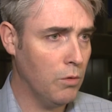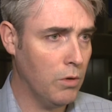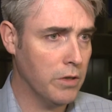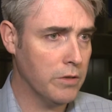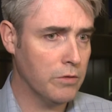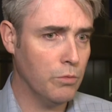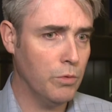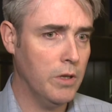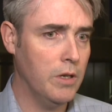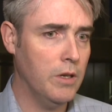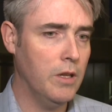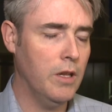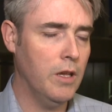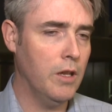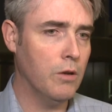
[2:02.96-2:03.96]
want to win.
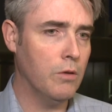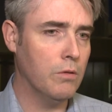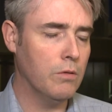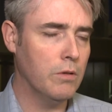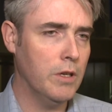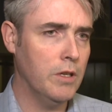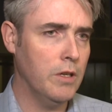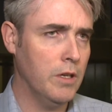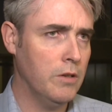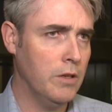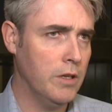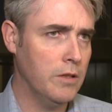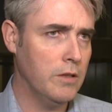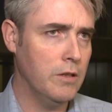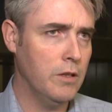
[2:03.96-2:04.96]

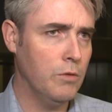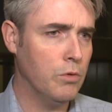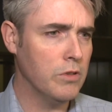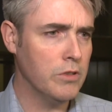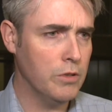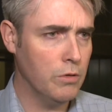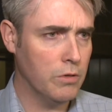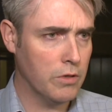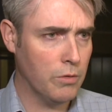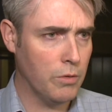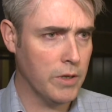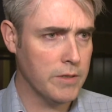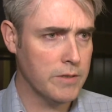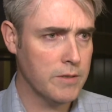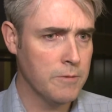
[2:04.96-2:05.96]
You wouldn't do it
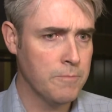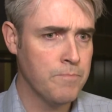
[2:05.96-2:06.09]
otherwise.